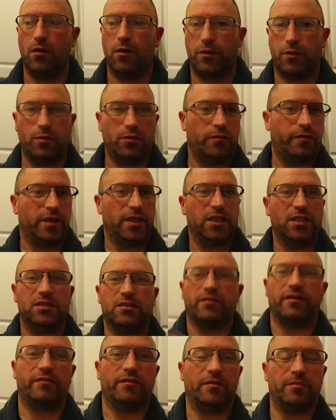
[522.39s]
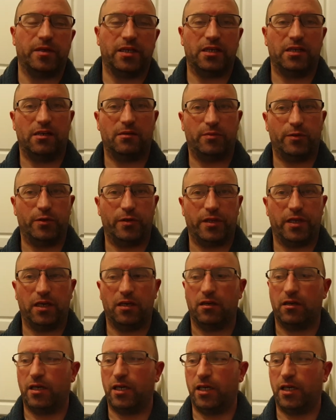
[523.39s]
don't know if any of you have ever been in a Bothy.